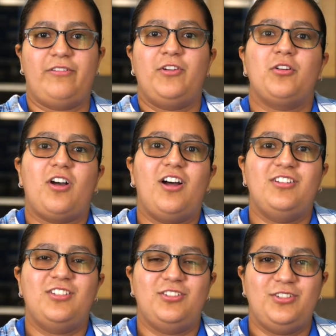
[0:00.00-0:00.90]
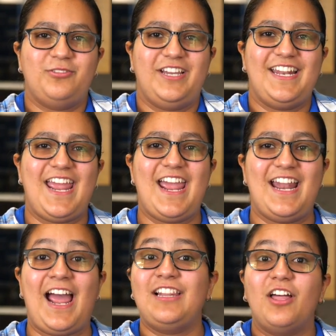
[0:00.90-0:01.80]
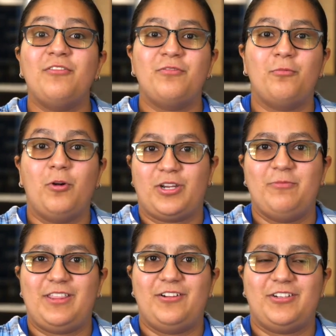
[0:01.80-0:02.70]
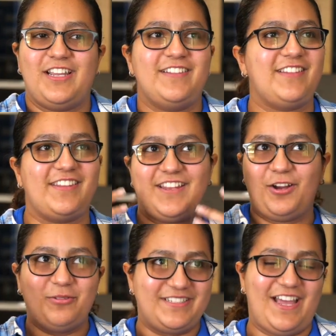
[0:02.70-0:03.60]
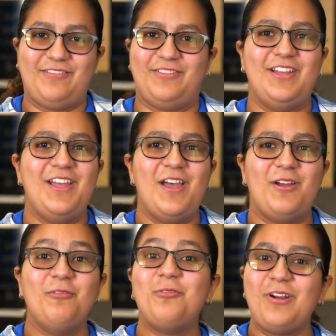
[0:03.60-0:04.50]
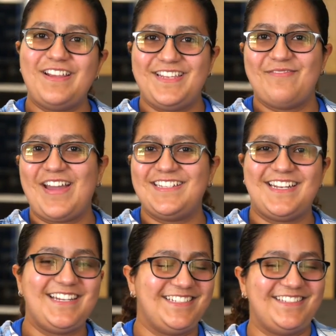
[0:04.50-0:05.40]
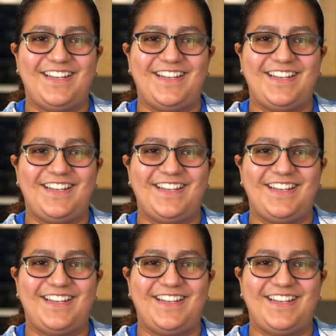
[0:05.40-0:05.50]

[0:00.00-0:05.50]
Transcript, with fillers: I felt called to do it and I love working with little kids because they always have crazy imaginations.